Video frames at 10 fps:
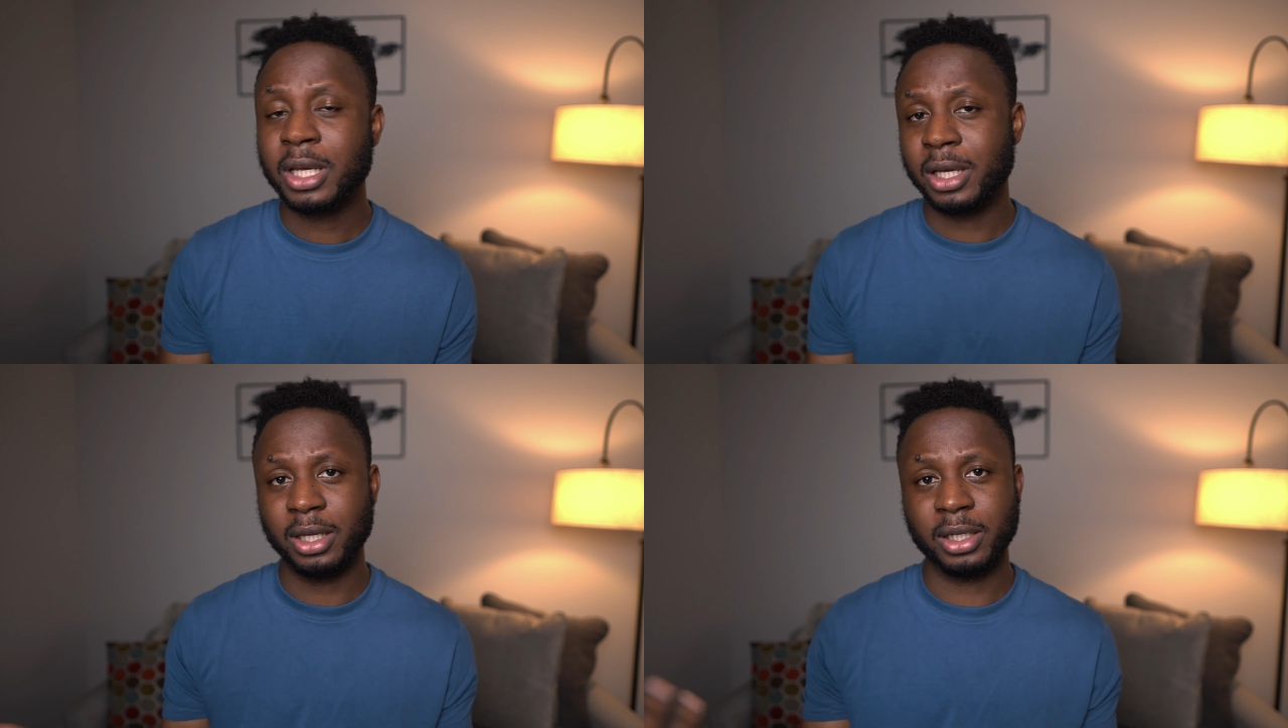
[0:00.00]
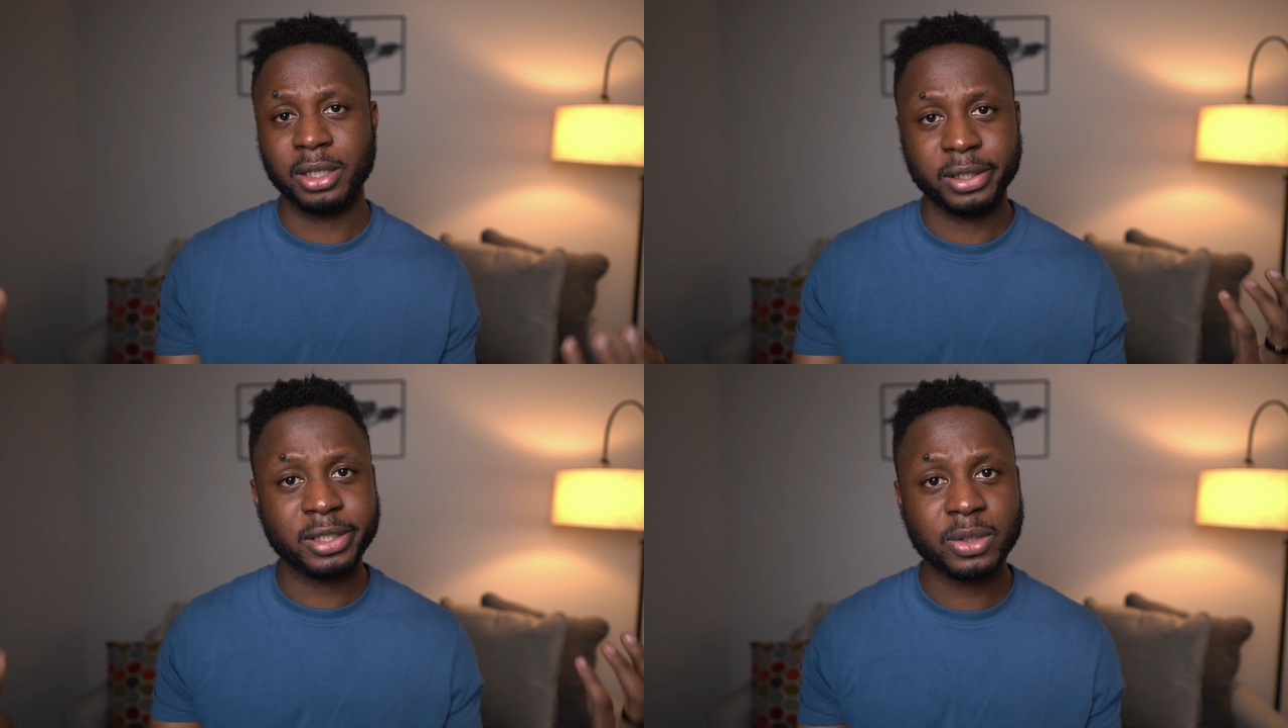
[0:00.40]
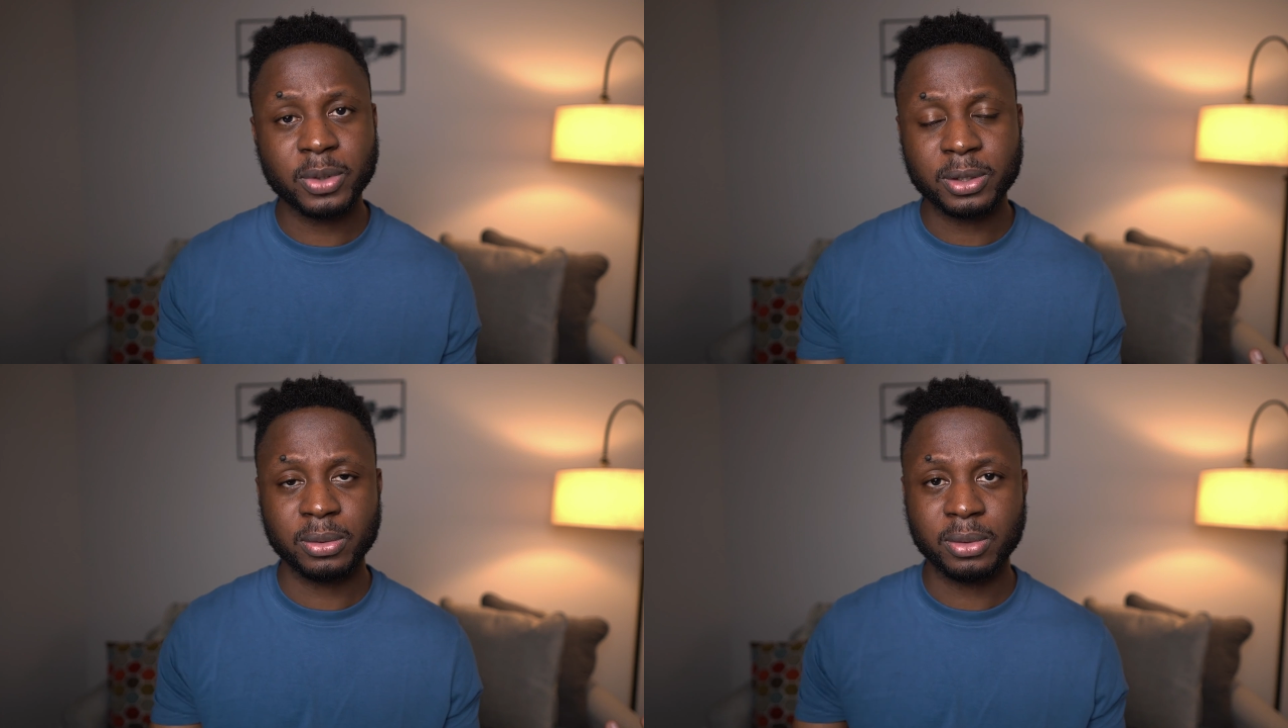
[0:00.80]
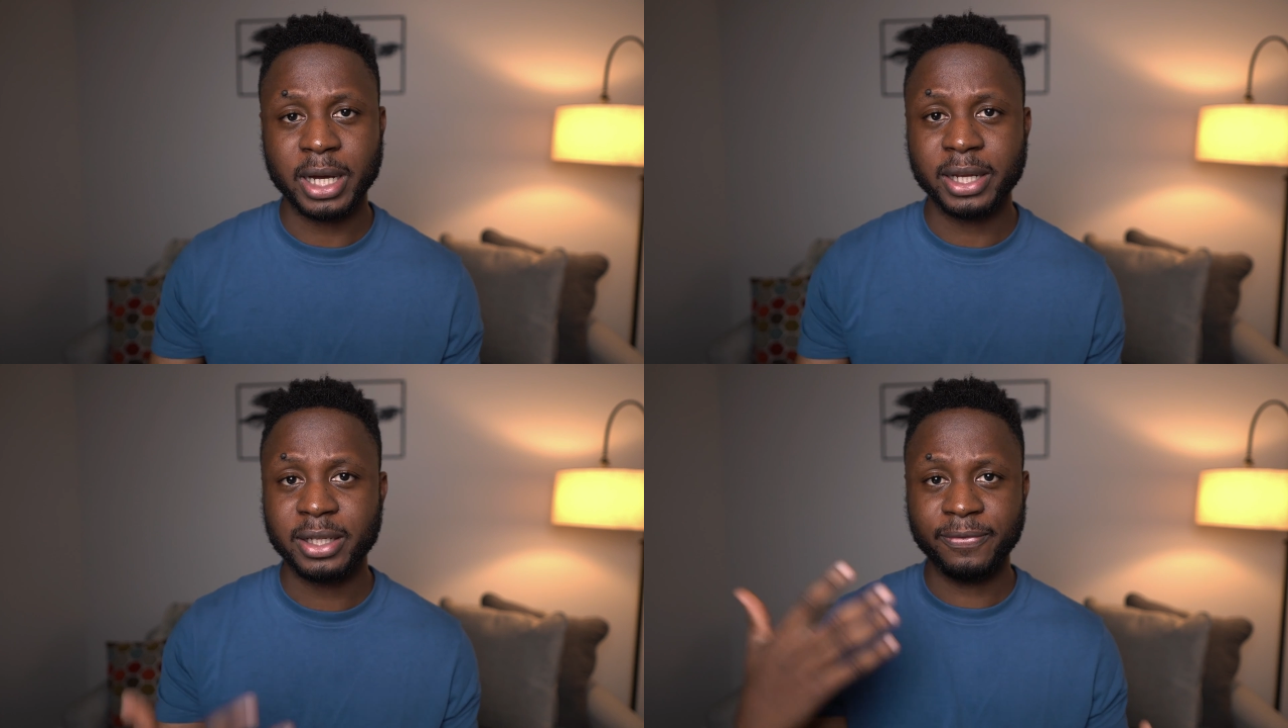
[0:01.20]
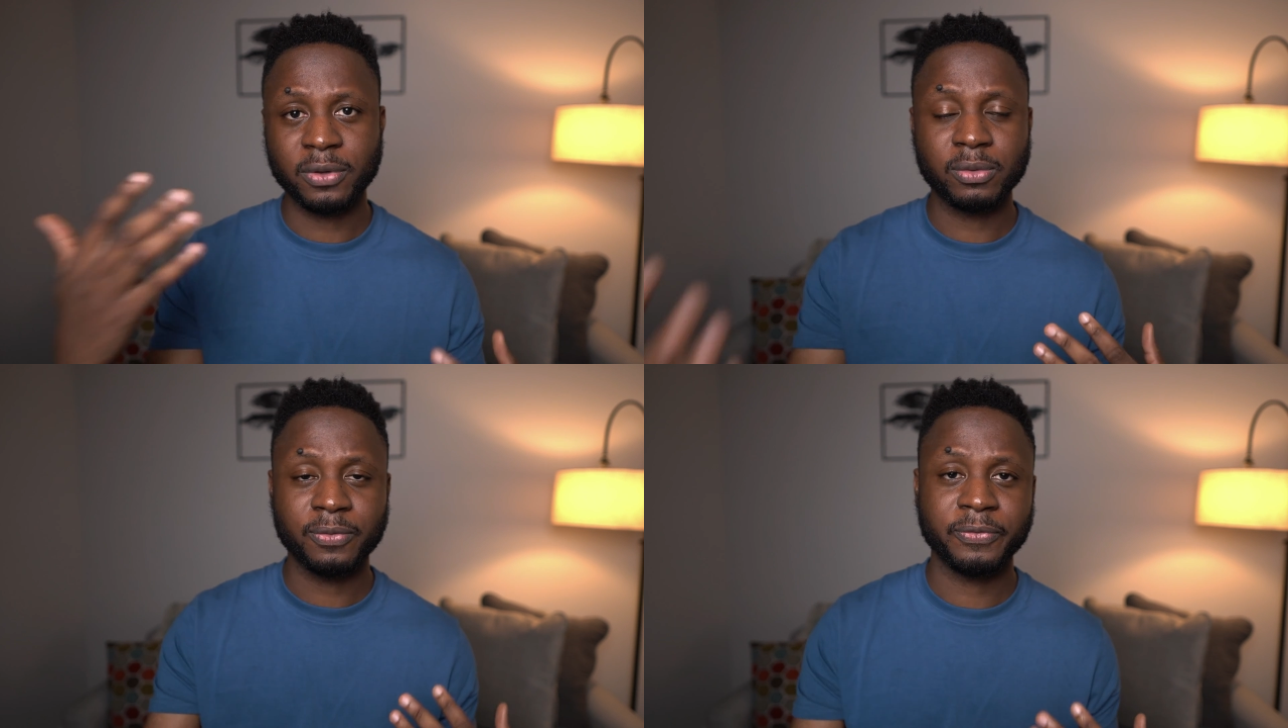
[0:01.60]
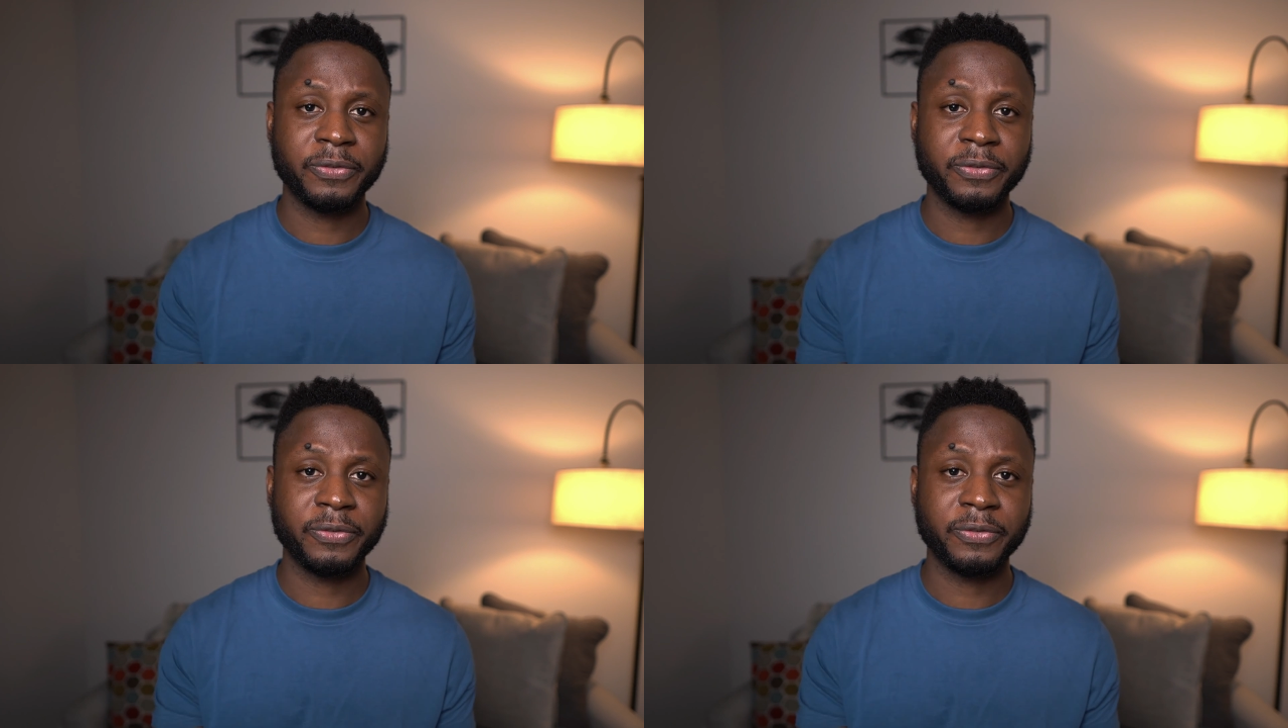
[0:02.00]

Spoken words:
And an easy way to do that, if you